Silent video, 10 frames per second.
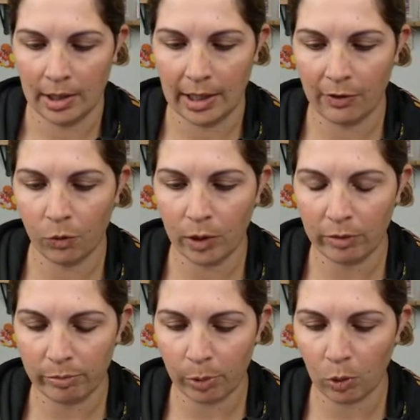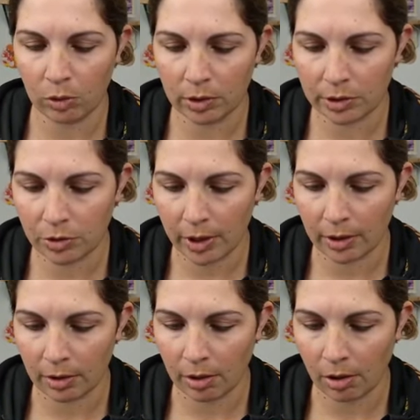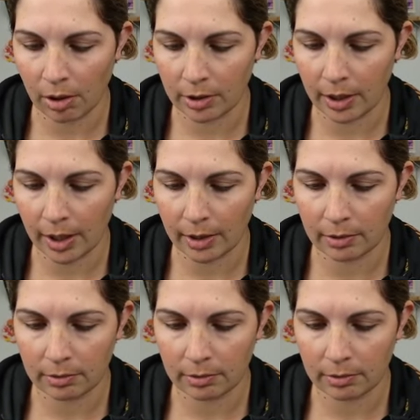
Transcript: if we've pulled a trainer card yet.